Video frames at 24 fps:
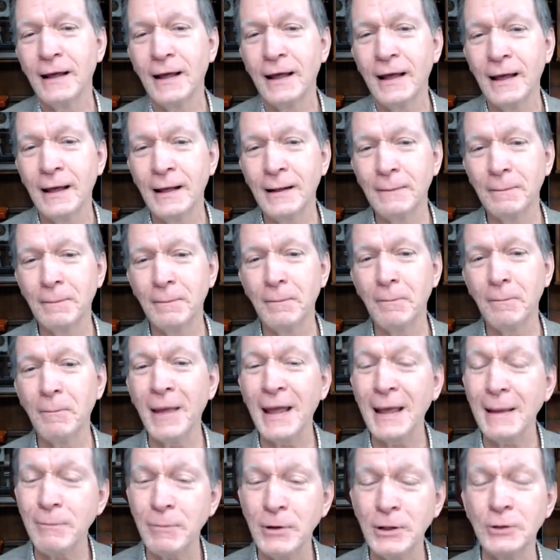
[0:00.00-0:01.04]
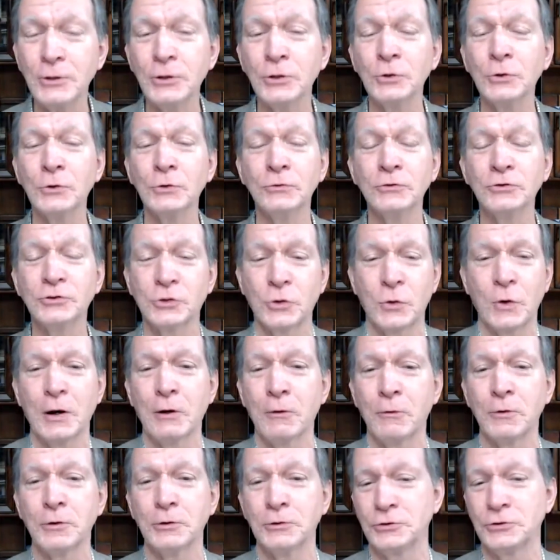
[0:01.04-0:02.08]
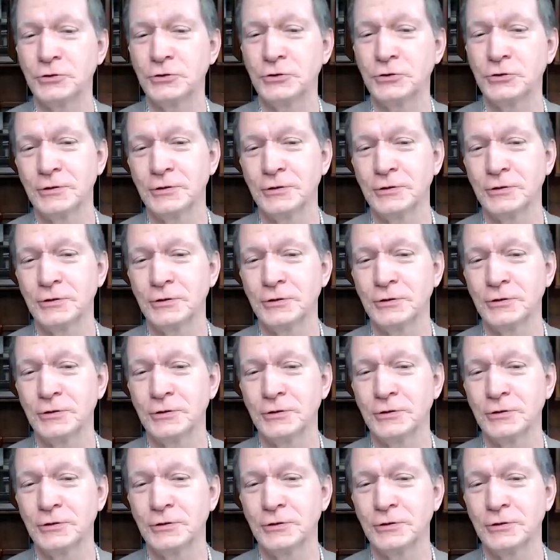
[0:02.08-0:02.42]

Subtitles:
and maybe do square roots.